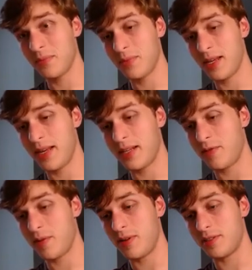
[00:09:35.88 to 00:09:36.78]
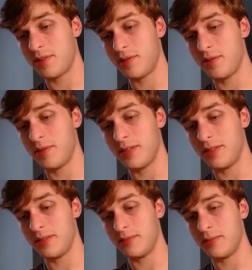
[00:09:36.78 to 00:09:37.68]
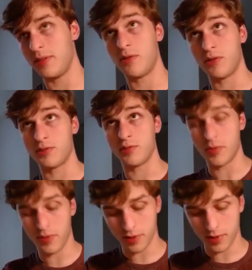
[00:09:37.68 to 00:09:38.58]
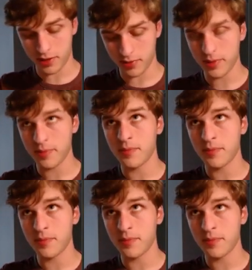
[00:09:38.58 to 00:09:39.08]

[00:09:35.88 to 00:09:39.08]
and if we want to, um, of course, remove a directory,